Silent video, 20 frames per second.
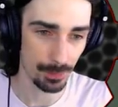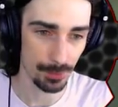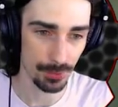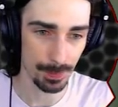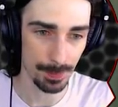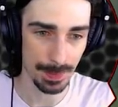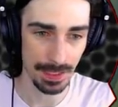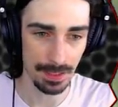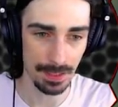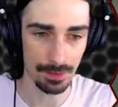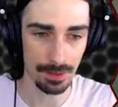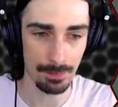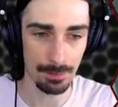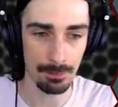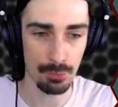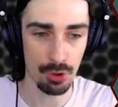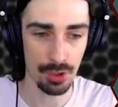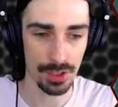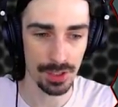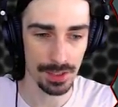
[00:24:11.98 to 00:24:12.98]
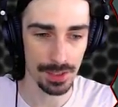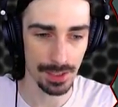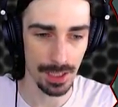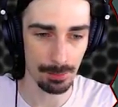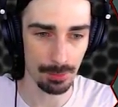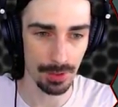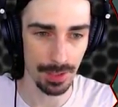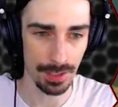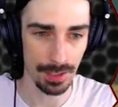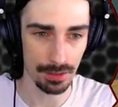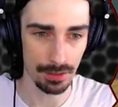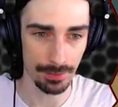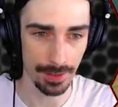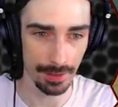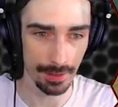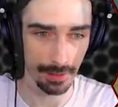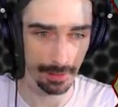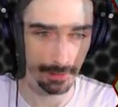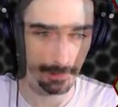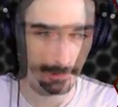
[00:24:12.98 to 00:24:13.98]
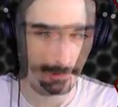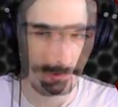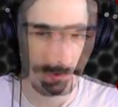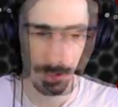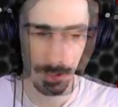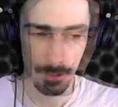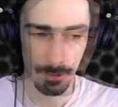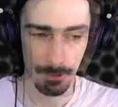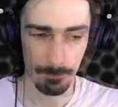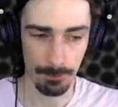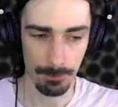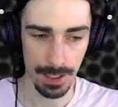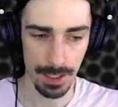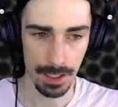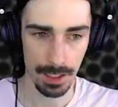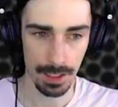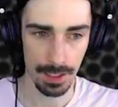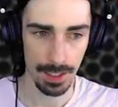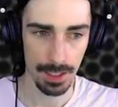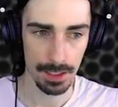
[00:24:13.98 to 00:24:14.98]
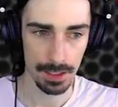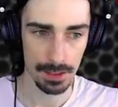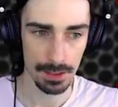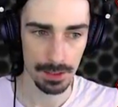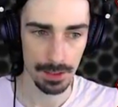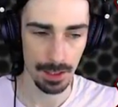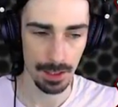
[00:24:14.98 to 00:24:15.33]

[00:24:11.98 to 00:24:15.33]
should be even a more stable elevator. All right, ladies and